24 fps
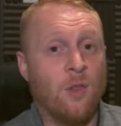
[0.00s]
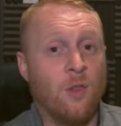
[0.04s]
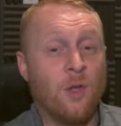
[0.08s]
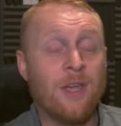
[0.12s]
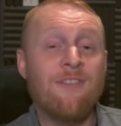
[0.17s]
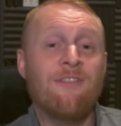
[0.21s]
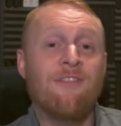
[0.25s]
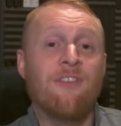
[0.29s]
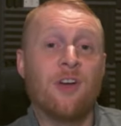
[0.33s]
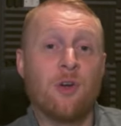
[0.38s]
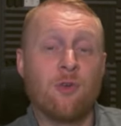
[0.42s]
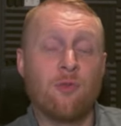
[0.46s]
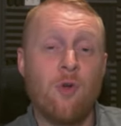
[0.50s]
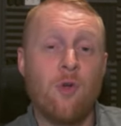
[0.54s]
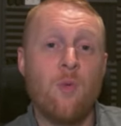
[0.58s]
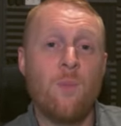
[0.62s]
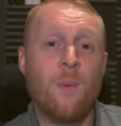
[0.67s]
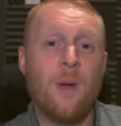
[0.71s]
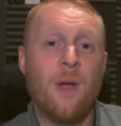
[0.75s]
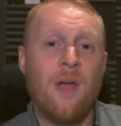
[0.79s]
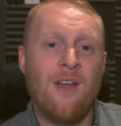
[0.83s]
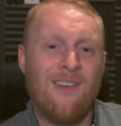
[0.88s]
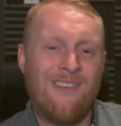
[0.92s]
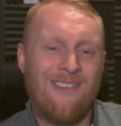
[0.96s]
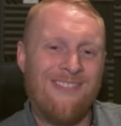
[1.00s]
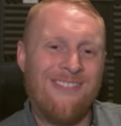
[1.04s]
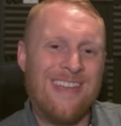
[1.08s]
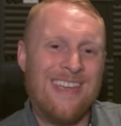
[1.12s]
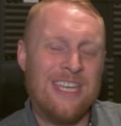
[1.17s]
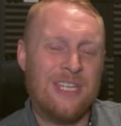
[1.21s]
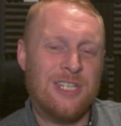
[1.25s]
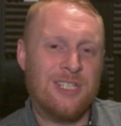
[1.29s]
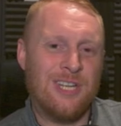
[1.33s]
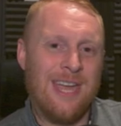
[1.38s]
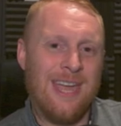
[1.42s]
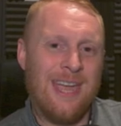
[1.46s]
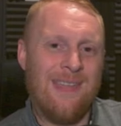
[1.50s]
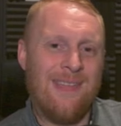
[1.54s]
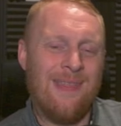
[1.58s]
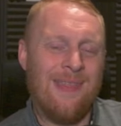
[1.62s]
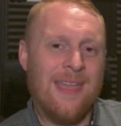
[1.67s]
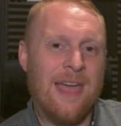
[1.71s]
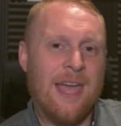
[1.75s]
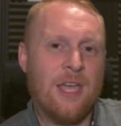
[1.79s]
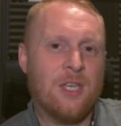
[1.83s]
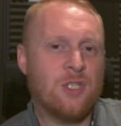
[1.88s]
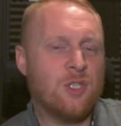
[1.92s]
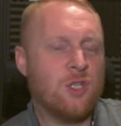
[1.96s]
looking for group feature in
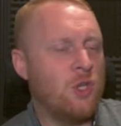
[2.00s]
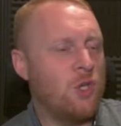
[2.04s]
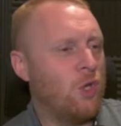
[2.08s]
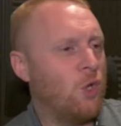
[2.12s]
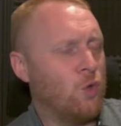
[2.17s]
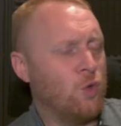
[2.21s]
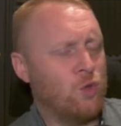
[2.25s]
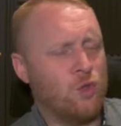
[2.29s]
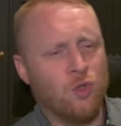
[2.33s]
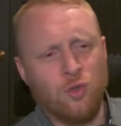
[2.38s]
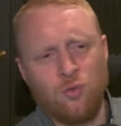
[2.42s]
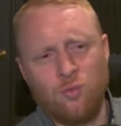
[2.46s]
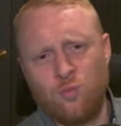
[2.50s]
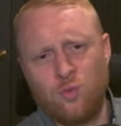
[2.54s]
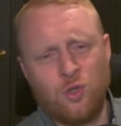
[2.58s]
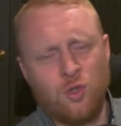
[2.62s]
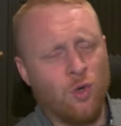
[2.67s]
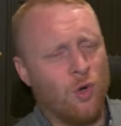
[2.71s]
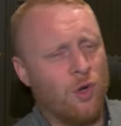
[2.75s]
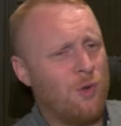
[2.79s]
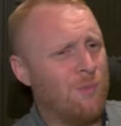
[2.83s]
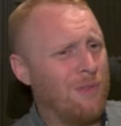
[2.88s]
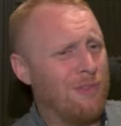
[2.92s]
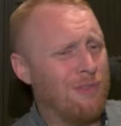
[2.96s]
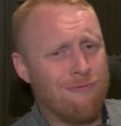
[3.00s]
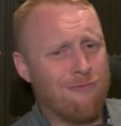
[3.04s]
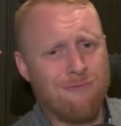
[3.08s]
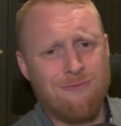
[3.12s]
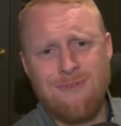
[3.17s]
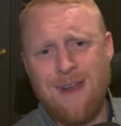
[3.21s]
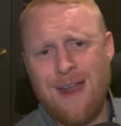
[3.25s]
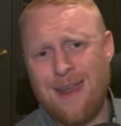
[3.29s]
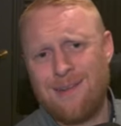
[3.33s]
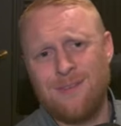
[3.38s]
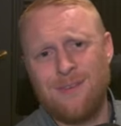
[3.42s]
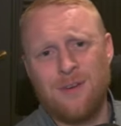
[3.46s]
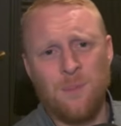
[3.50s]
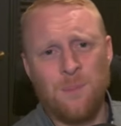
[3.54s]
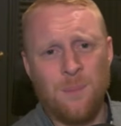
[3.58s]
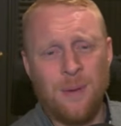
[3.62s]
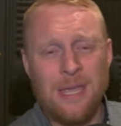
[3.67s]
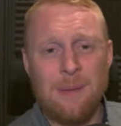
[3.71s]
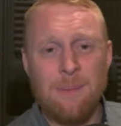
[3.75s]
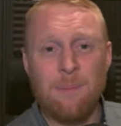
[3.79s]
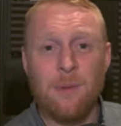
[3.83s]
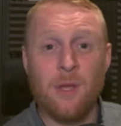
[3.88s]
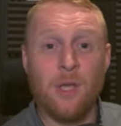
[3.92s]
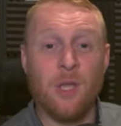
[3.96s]
there so you could just join with random
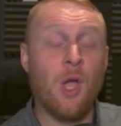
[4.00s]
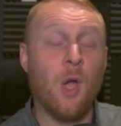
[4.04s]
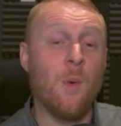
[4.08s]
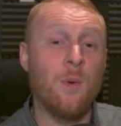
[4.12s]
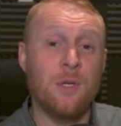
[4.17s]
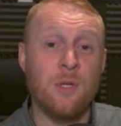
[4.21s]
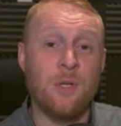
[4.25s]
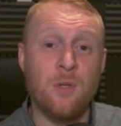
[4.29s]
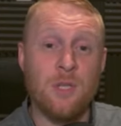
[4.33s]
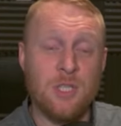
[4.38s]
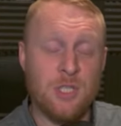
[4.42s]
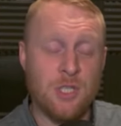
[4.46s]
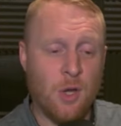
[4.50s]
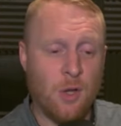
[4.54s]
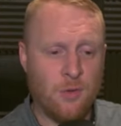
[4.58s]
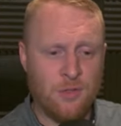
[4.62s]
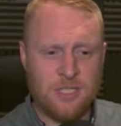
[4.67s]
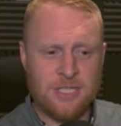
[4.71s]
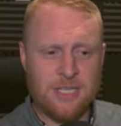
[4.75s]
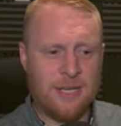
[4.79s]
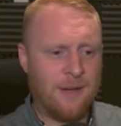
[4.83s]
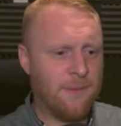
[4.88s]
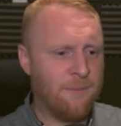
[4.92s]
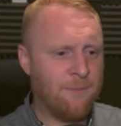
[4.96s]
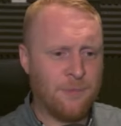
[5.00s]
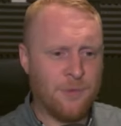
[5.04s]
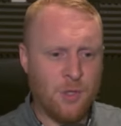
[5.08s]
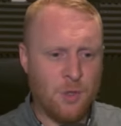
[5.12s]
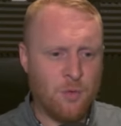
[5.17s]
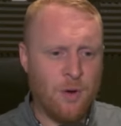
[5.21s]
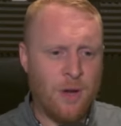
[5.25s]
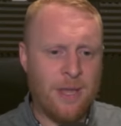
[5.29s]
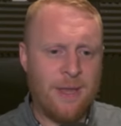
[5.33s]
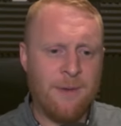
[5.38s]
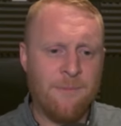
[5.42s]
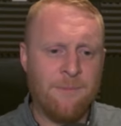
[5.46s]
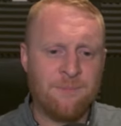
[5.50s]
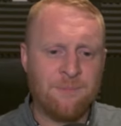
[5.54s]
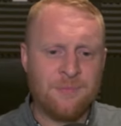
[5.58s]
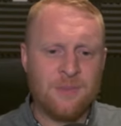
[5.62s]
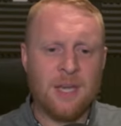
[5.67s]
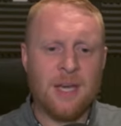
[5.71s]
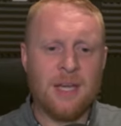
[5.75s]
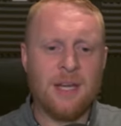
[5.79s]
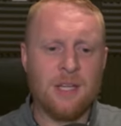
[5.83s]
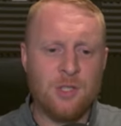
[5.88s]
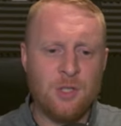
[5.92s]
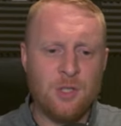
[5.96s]
people and go and do this content great.
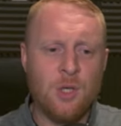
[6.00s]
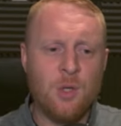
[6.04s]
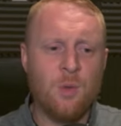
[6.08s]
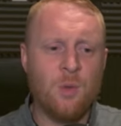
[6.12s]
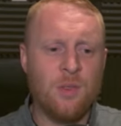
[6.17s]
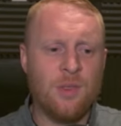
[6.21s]
And I do